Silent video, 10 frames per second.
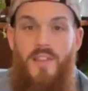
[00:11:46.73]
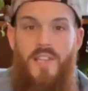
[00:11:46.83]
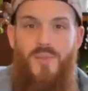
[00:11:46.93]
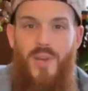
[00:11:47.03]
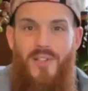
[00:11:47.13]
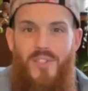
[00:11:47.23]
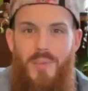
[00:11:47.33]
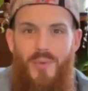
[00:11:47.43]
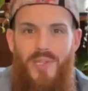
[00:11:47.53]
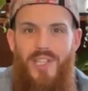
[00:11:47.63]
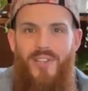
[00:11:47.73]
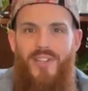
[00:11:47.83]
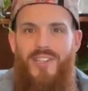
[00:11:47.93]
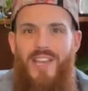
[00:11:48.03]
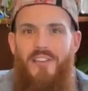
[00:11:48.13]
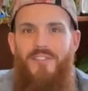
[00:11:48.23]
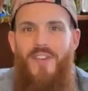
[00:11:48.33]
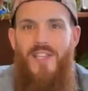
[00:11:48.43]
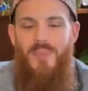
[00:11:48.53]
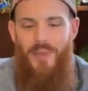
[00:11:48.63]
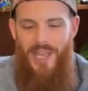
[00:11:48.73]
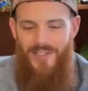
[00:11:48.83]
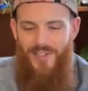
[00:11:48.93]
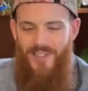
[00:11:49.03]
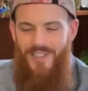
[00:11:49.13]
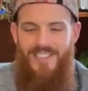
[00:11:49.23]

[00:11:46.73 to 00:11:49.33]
This would also be really good in like a face planter